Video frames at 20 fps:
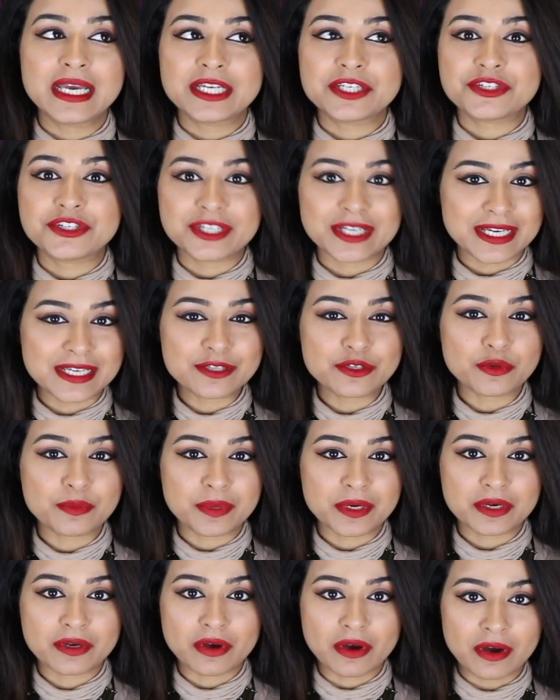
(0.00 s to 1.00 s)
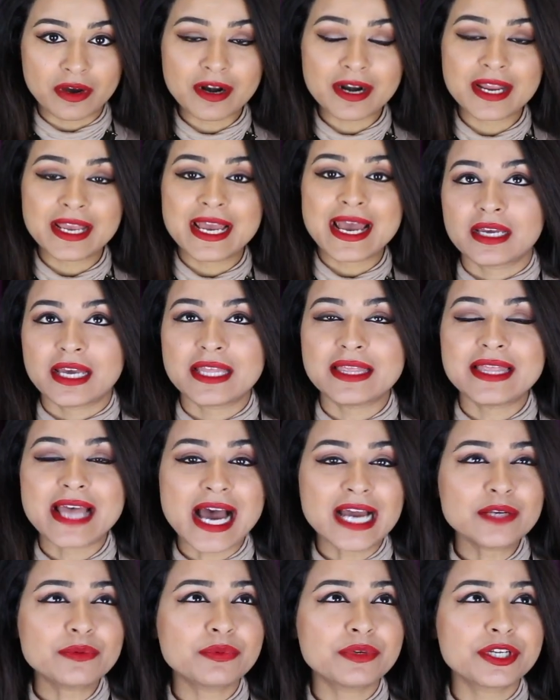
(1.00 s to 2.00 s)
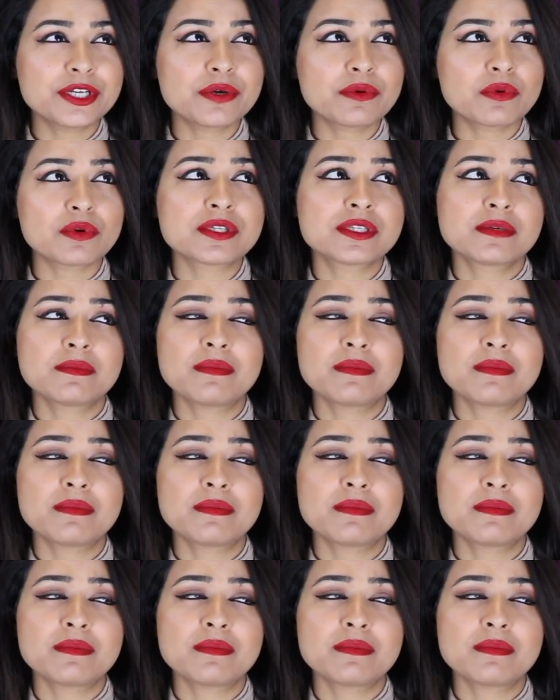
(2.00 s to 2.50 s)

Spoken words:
J Supercore, and that video was